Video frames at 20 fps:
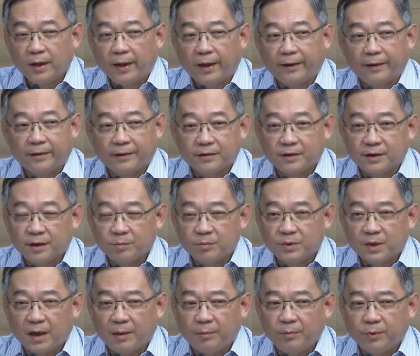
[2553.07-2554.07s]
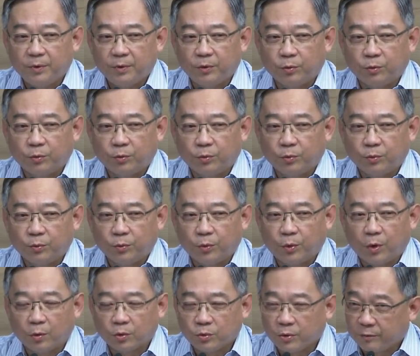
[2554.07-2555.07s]
And at the same time, you
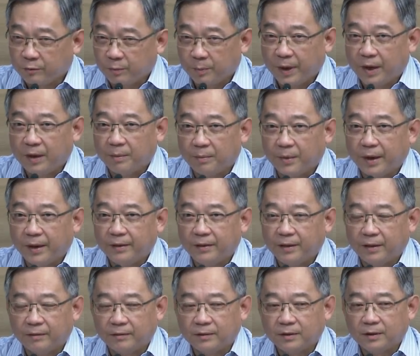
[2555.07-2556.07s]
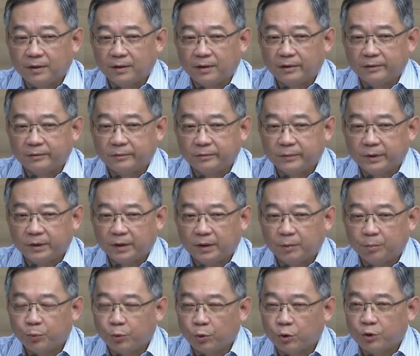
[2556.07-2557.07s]
also have to bear in mind that the
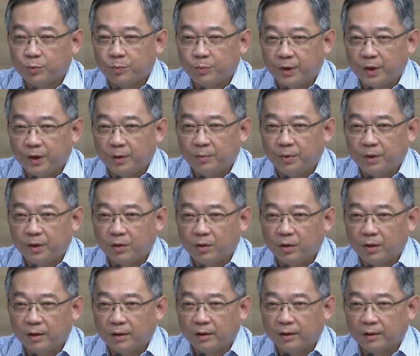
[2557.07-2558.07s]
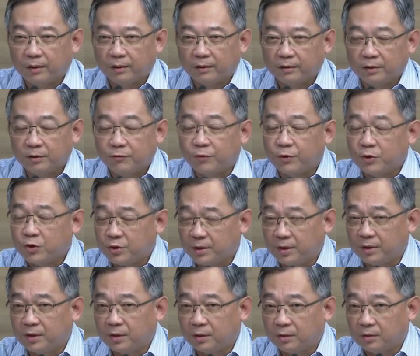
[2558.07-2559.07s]
approach may be a
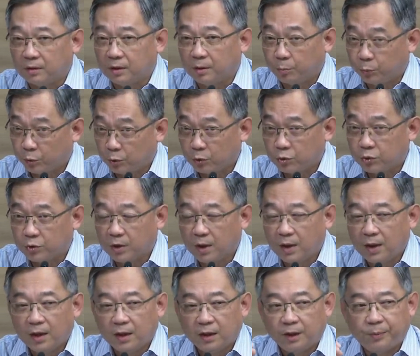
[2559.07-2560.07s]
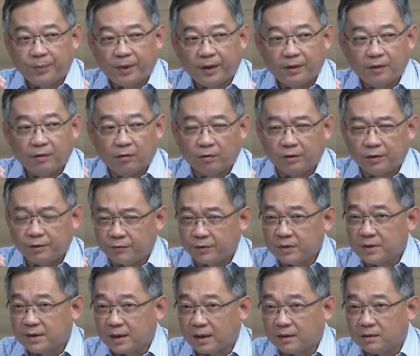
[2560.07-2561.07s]
differentiated approach depending on
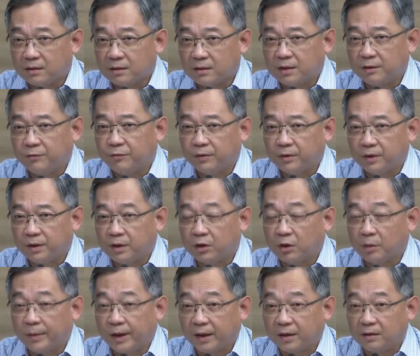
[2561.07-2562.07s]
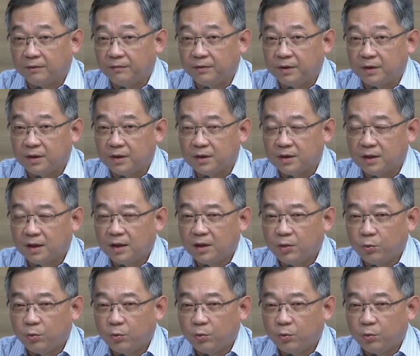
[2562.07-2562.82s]
different sectors, different economic activities.